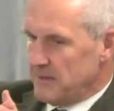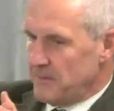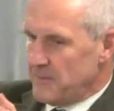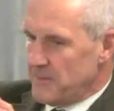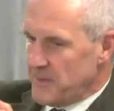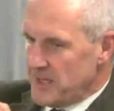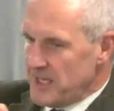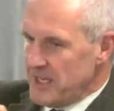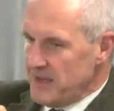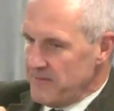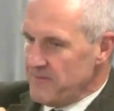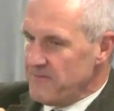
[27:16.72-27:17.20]

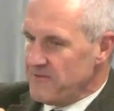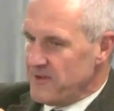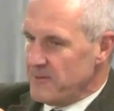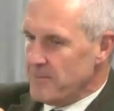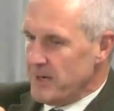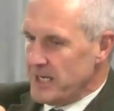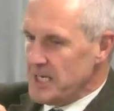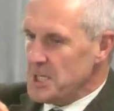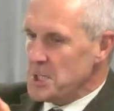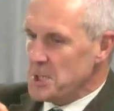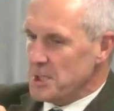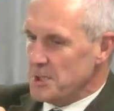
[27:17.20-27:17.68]
the
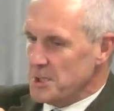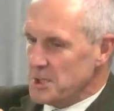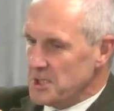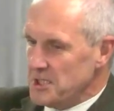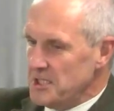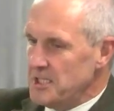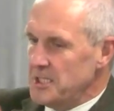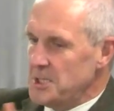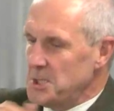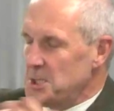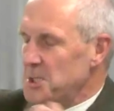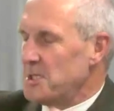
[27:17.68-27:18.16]
information to
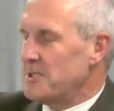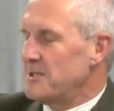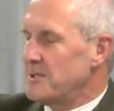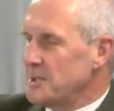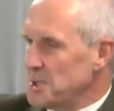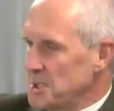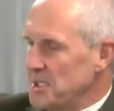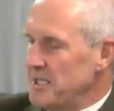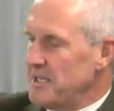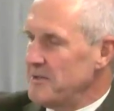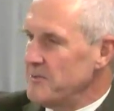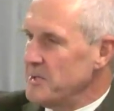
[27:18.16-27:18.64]

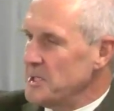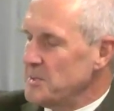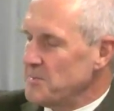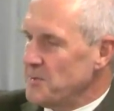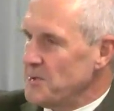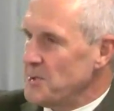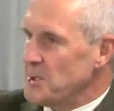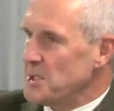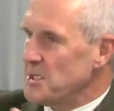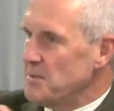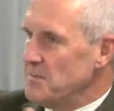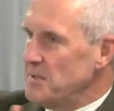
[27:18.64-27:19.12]
discharge their
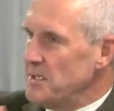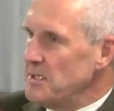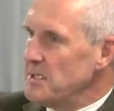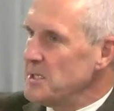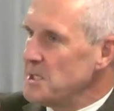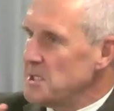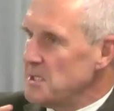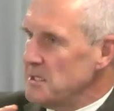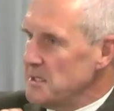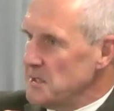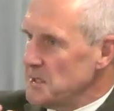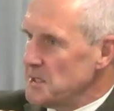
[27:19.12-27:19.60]

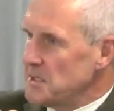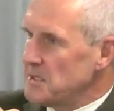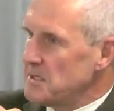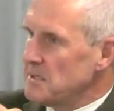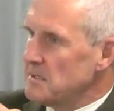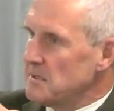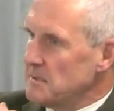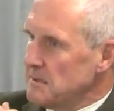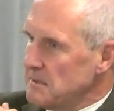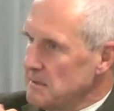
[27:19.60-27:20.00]
responsibilities.